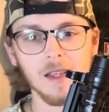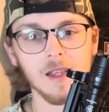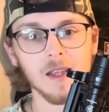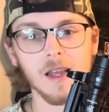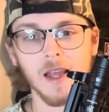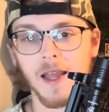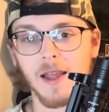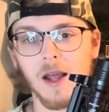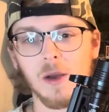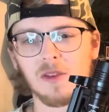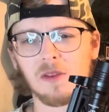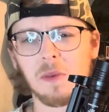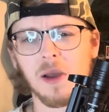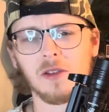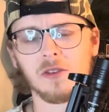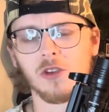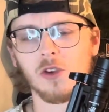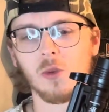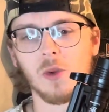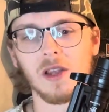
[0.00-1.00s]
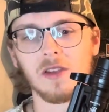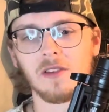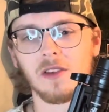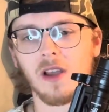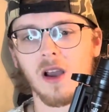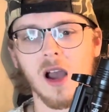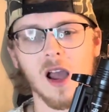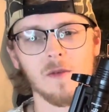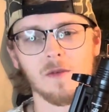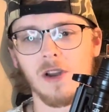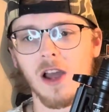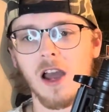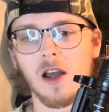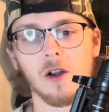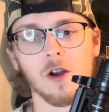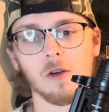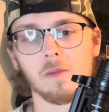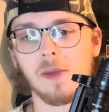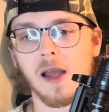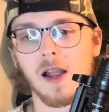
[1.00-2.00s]
And that was about 2 weeks ago. I've not
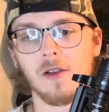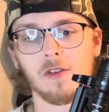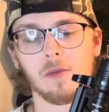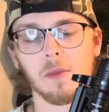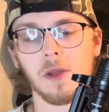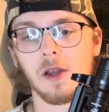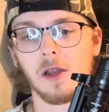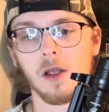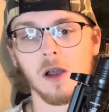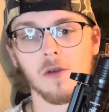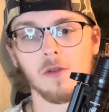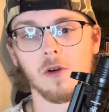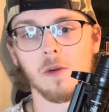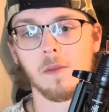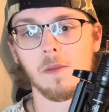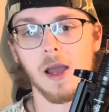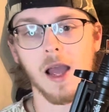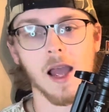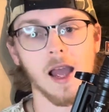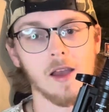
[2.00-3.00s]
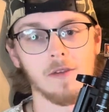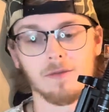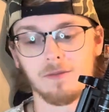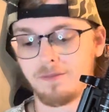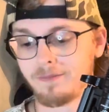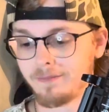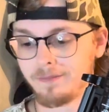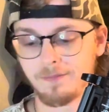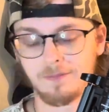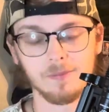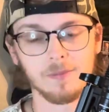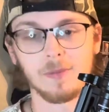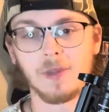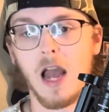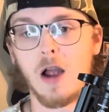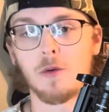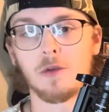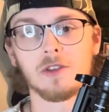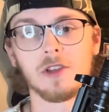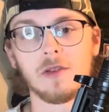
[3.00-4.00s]
heard back from any of them. I have
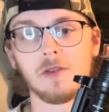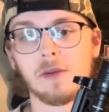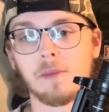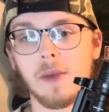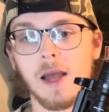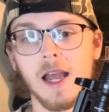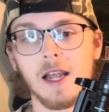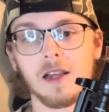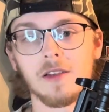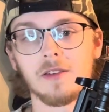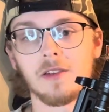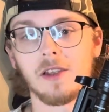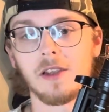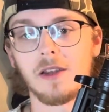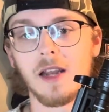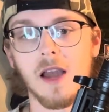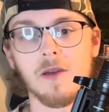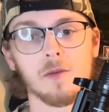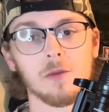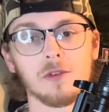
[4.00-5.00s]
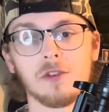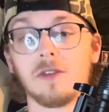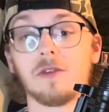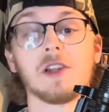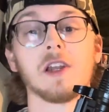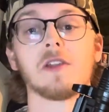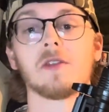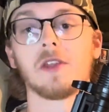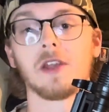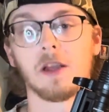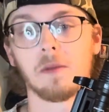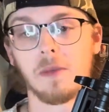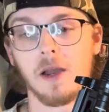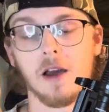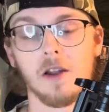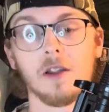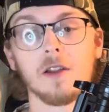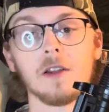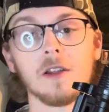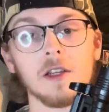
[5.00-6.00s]
not received a magazine. I haven't received anything
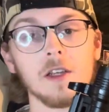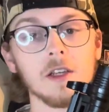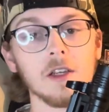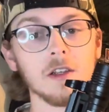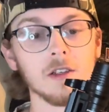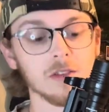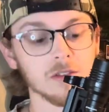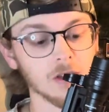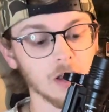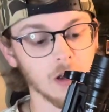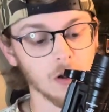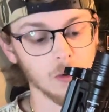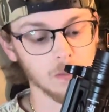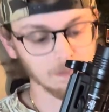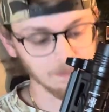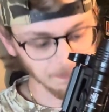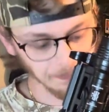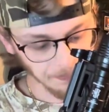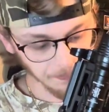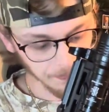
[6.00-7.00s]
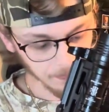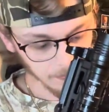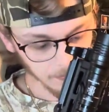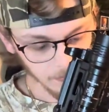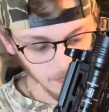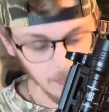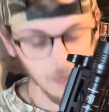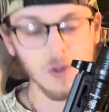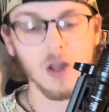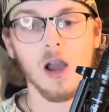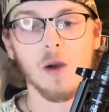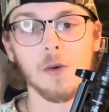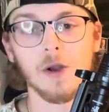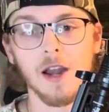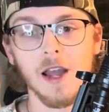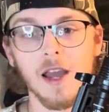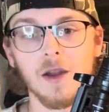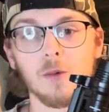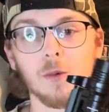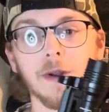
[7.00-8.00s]
about it. So I went
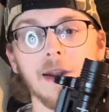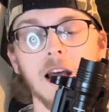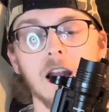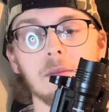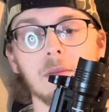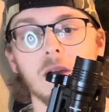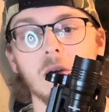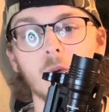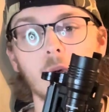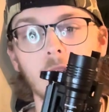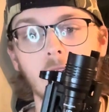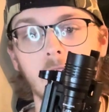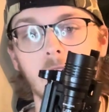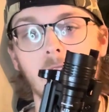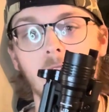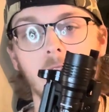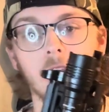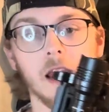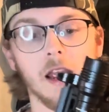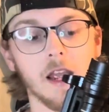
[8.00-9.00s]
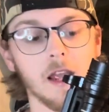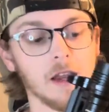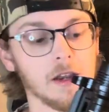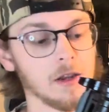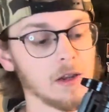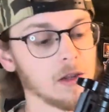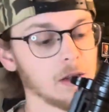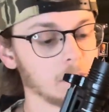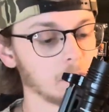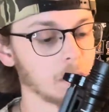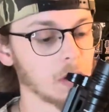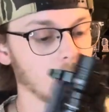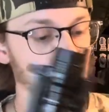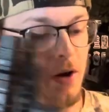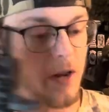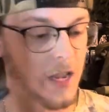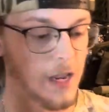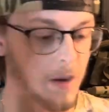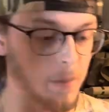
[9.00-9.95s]
ahead and went out of my way and bought a